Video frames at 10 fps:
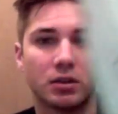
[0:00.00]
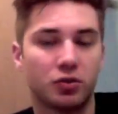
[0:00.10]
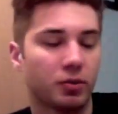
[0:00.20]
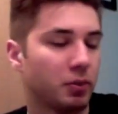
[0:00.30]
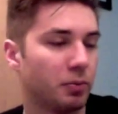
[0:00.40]

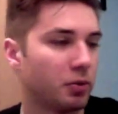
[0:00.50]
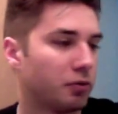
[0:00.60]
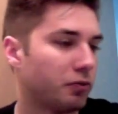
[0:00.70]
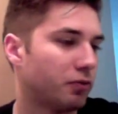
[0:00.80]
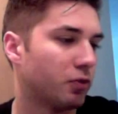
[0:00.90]
Triple
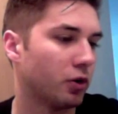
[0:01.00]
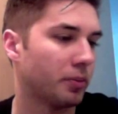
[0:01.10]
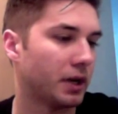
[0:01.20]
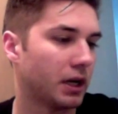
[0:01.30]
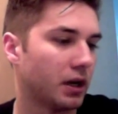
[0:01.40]

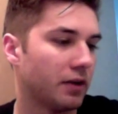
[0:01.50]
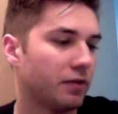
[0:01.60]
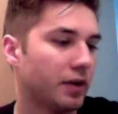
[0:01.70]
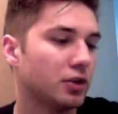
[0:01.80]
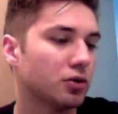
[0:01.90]
Performing
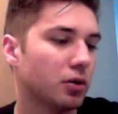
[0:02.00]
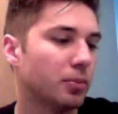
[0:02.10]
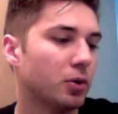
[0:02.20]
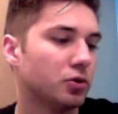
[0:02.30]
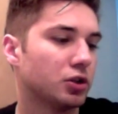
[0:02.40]
Facial
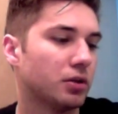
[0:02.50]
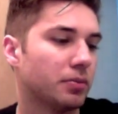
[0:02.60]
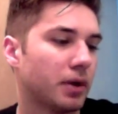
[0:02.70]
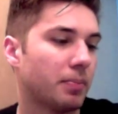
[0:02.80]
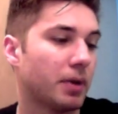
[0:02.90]
Emulsion
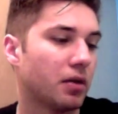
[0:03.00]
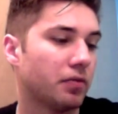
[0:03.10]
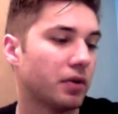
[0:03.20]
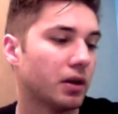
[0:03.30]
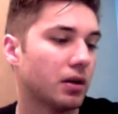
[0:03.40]
by
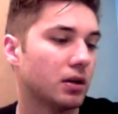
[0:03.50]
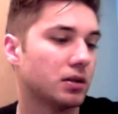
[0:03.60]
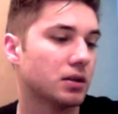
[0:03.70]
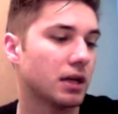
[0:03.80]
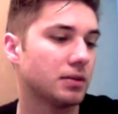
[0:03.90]
Benefit.
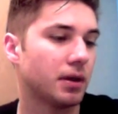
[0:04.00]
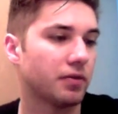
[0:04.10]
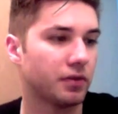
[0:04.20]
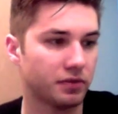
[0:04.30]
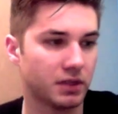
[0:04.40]
It's SPF
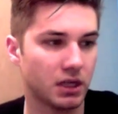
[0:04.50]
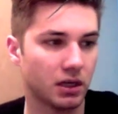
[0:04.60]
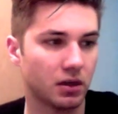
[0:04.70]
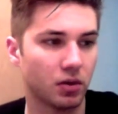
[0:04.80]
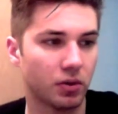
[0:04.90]

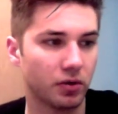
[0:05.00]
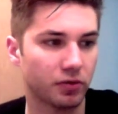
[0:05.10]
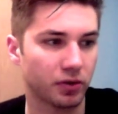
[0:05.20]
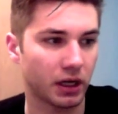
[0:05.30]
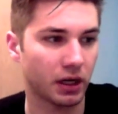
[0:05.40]
15,
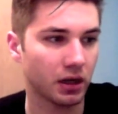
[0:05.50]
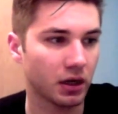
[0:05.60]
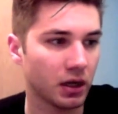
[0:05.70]
oil-free.